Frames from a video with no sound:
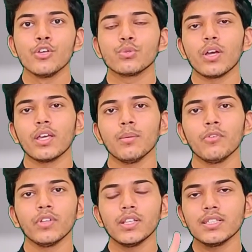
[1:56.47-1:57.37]
So I came
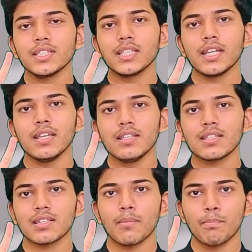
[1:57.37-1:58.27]
up with this
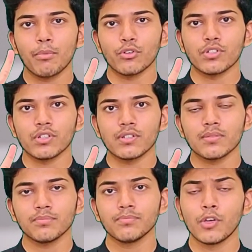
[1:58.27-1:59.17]
three-step process.